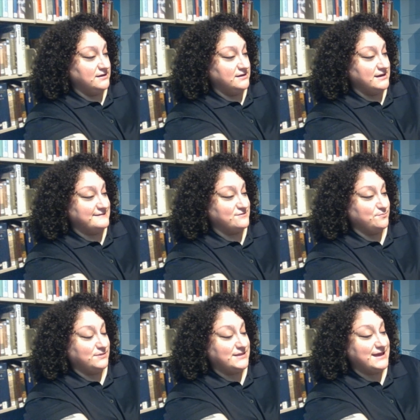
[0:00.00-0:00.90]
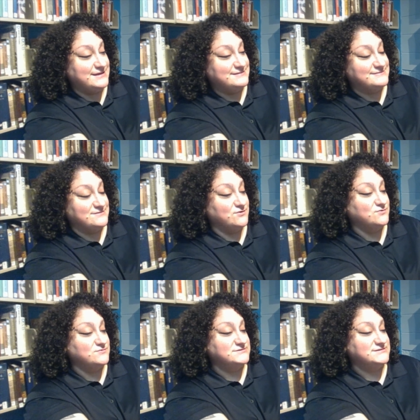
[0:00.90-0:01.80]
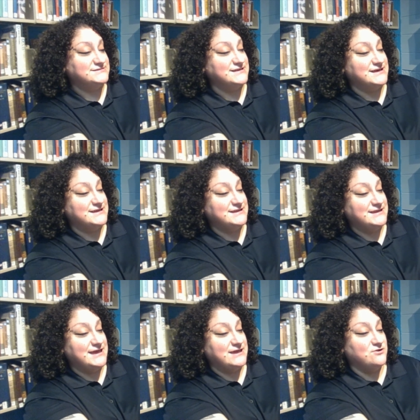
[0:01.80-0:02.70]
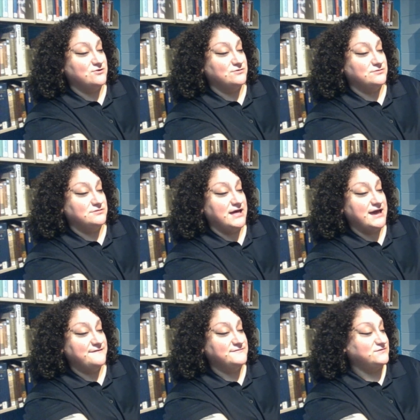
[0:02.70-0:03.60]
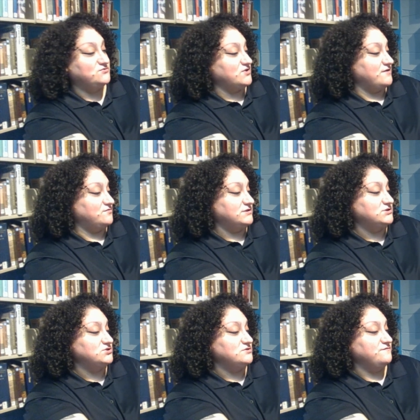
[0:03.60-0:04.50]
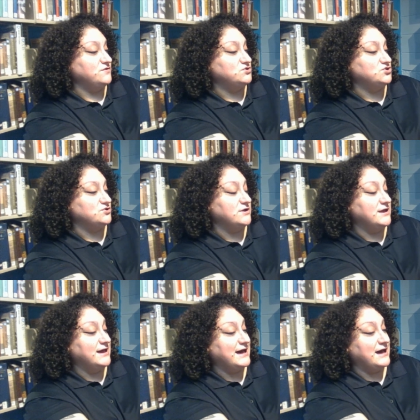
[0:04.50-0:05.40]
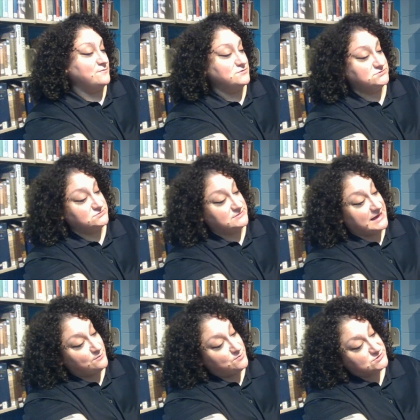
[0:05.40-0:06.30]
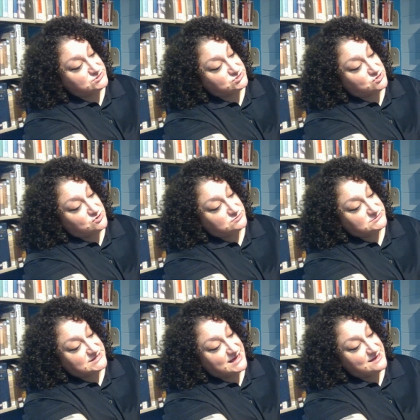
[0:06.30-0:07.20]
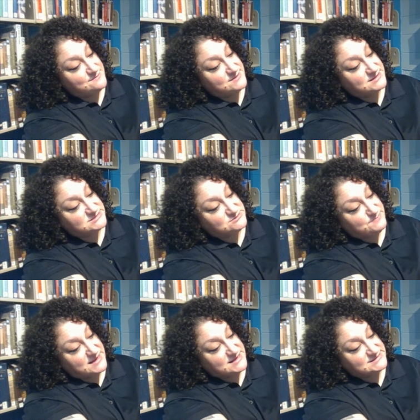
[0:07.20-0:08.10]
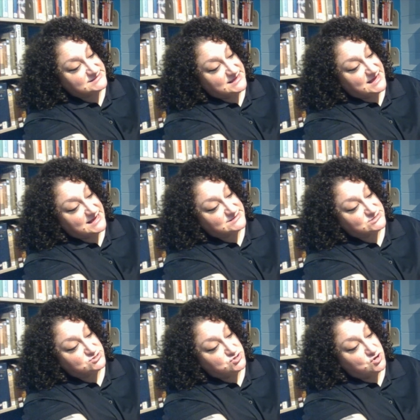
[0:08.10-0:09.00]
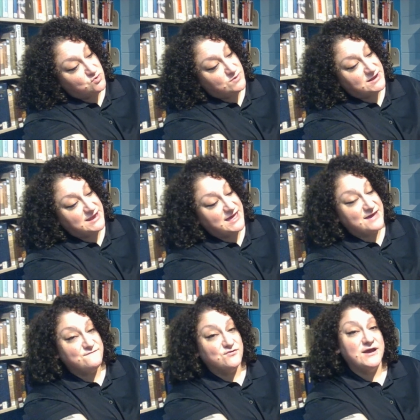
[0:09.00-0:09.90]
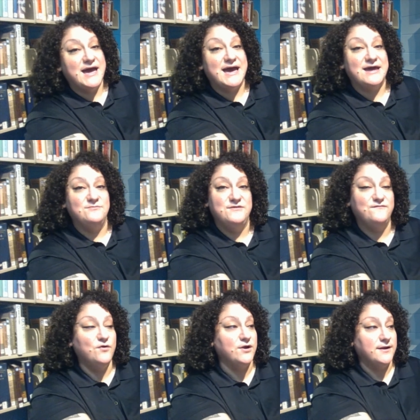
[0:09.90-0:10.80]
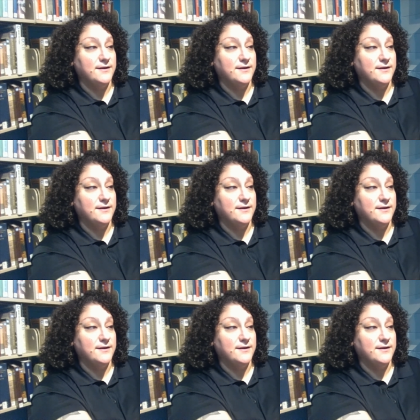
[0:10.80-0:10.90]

As our planet circles the sun and our lives travel into the future, Albert saw time and space as no one ever had before.